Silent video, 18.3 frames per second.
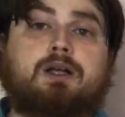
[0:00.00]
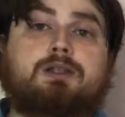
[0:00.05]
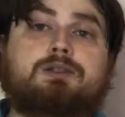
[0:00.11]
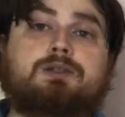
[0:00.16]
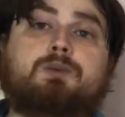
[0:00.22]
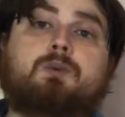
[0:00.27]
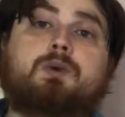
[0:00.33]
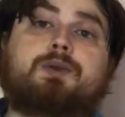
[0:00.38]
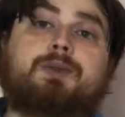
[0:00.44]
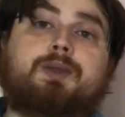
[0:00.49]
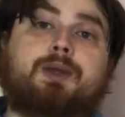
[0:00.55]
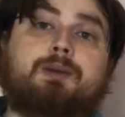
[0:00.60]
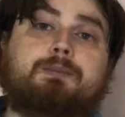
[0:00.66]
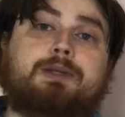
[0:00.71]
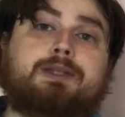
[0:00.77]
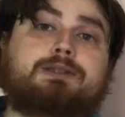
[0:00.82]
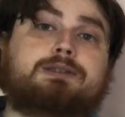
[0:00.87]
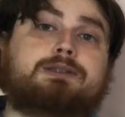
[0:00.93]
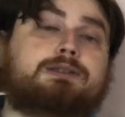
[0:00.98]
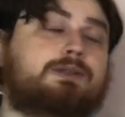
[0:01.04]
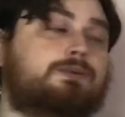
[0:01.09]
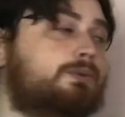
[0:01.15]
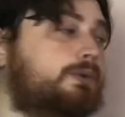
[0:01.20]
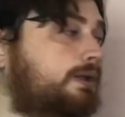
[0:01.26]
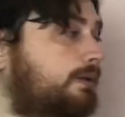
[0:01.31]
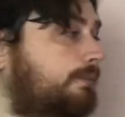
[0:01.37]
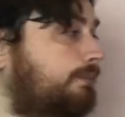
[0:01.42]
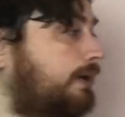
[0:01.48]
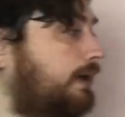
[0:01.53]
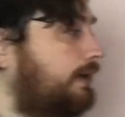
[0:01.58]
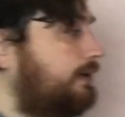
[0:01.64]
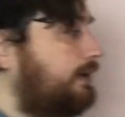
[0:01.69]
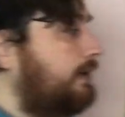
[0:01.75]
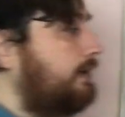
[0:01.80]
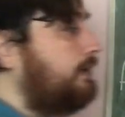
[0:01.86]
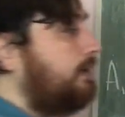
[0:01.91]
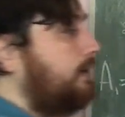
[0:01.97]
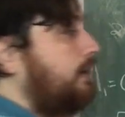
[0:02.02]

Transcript: So what that means is if we combine that